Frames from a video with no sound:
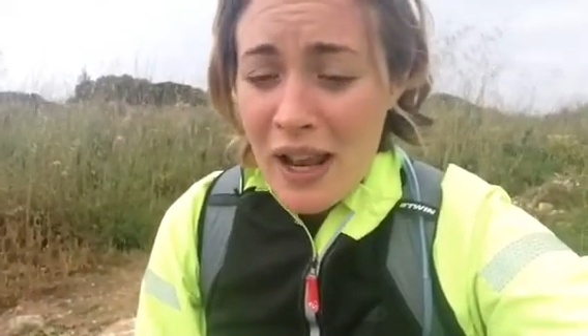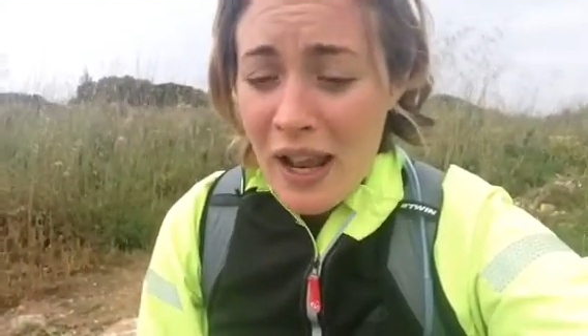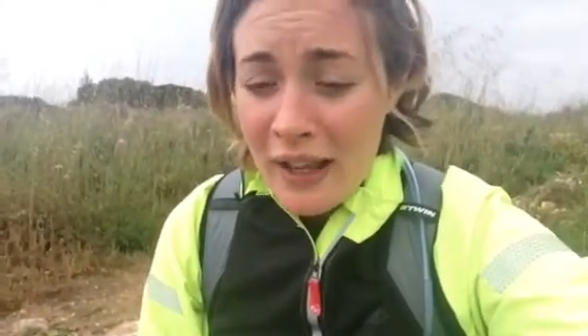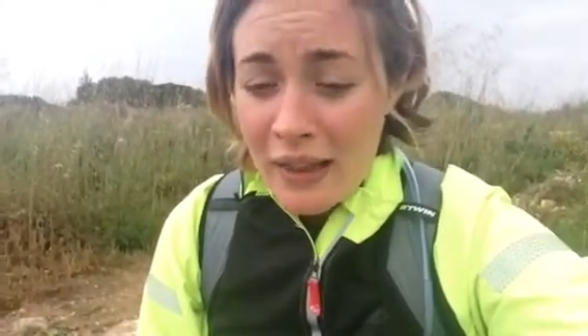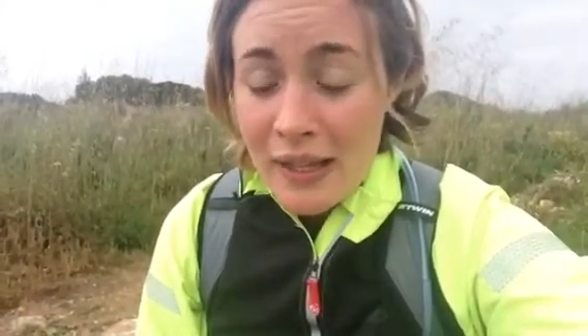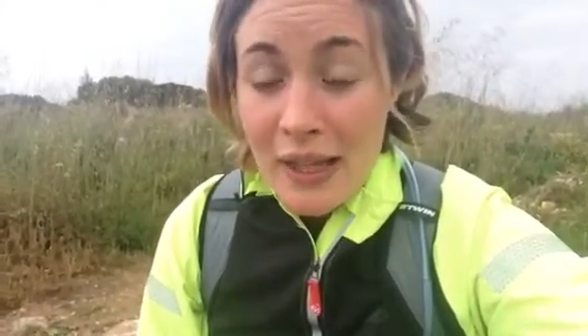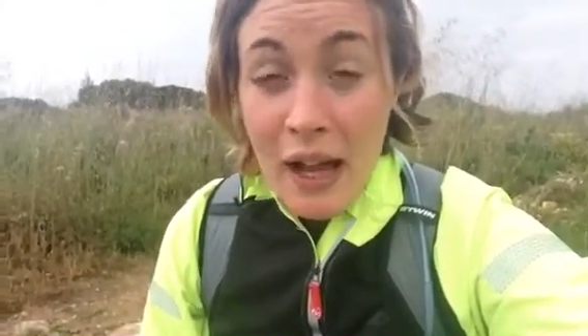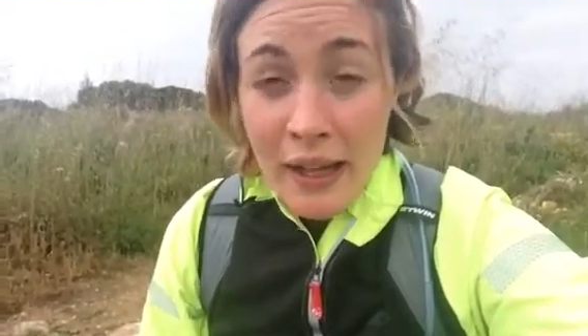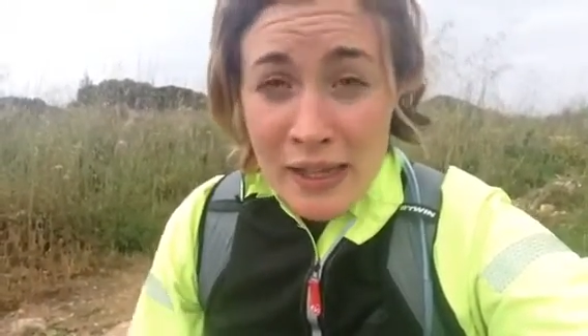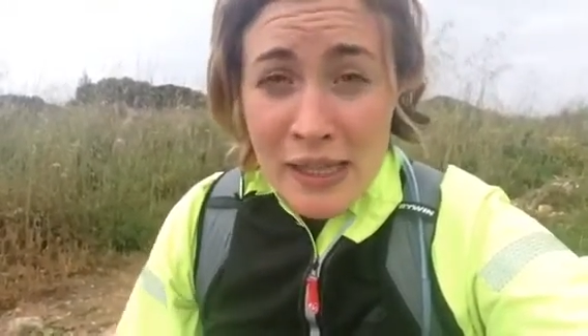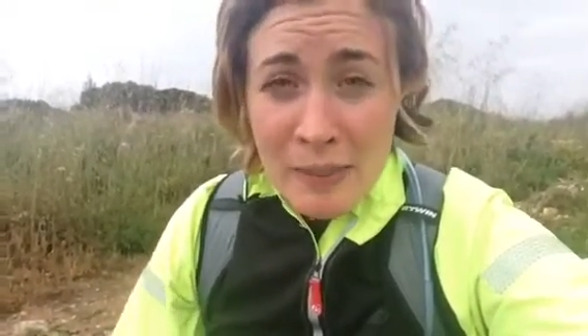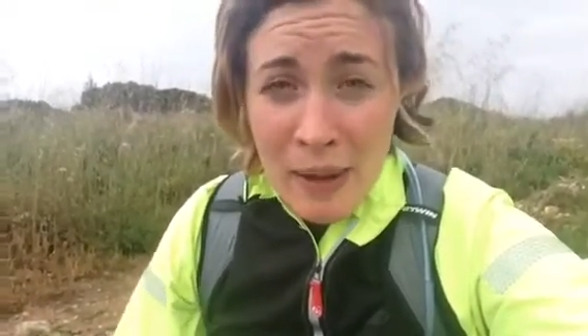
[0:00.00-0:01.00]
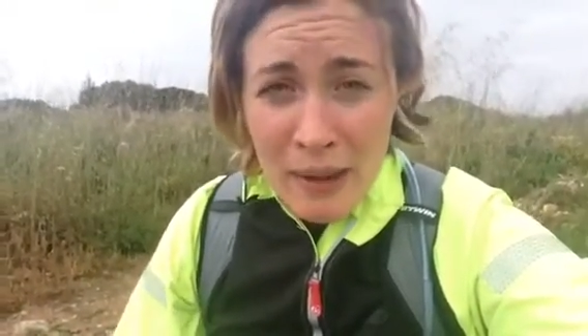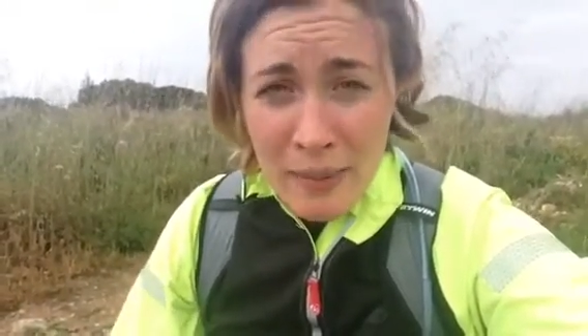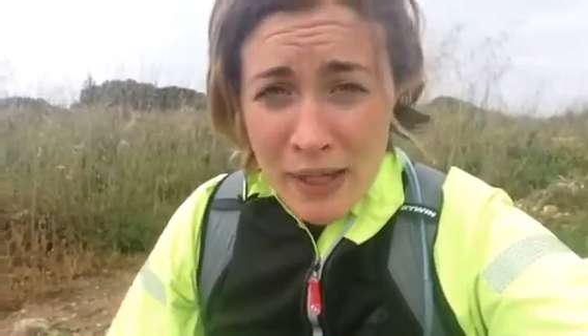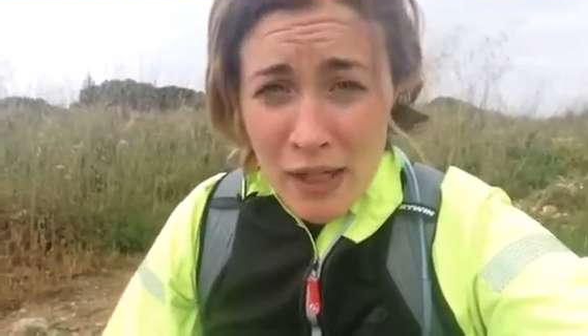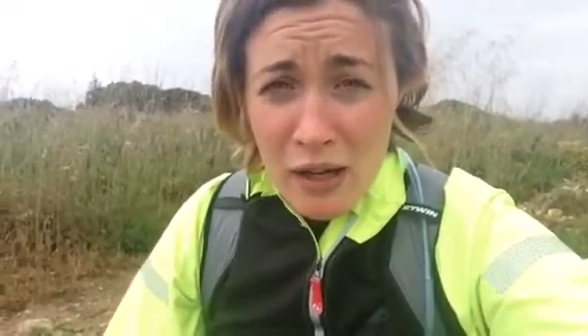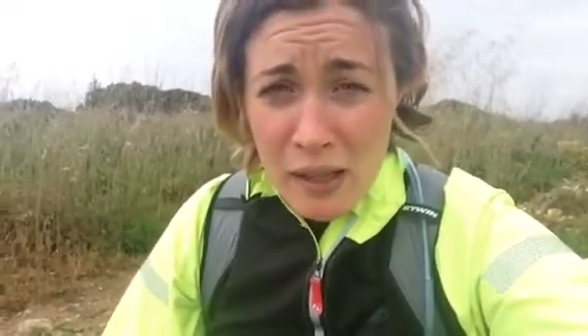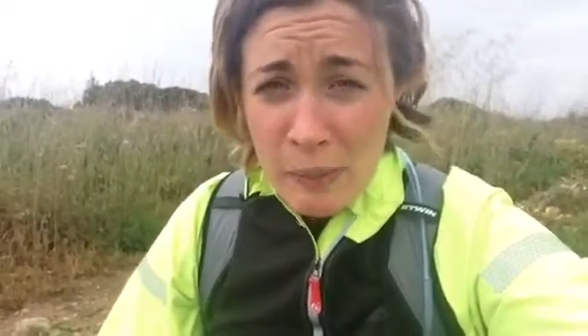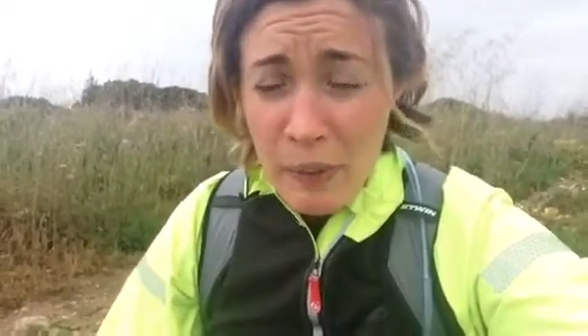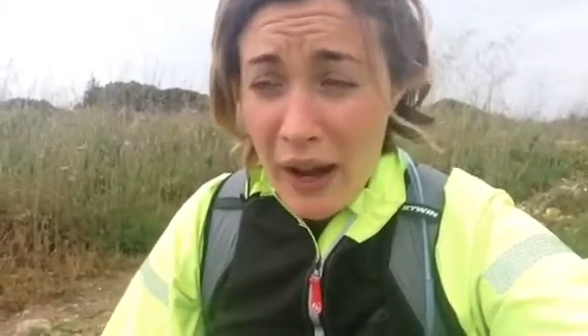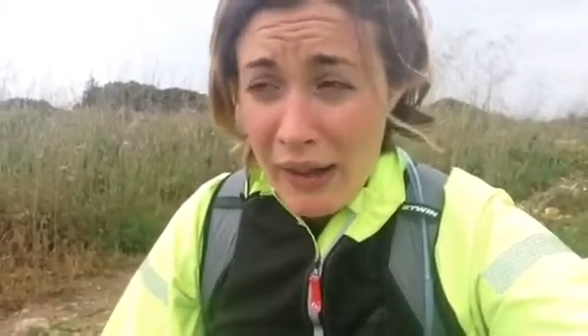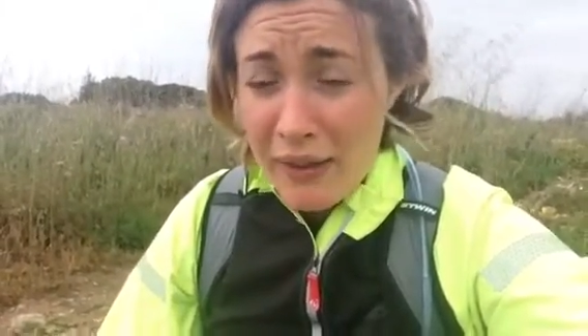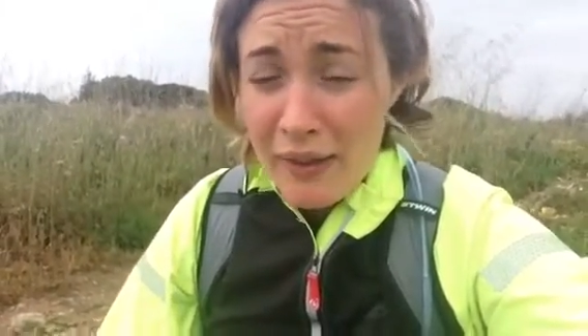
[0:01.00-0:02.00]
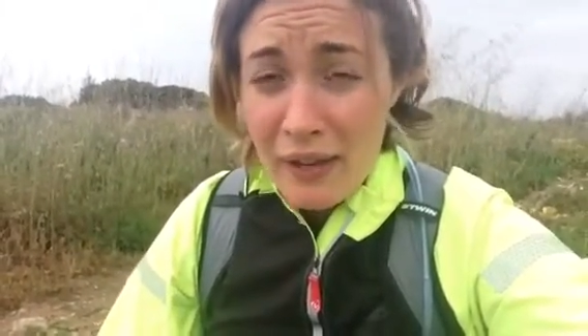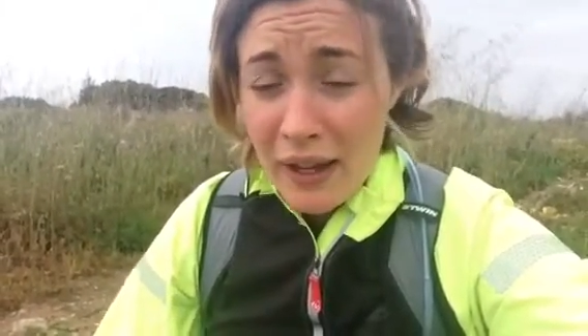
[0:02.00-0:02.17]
Like I can smell my dog's breath,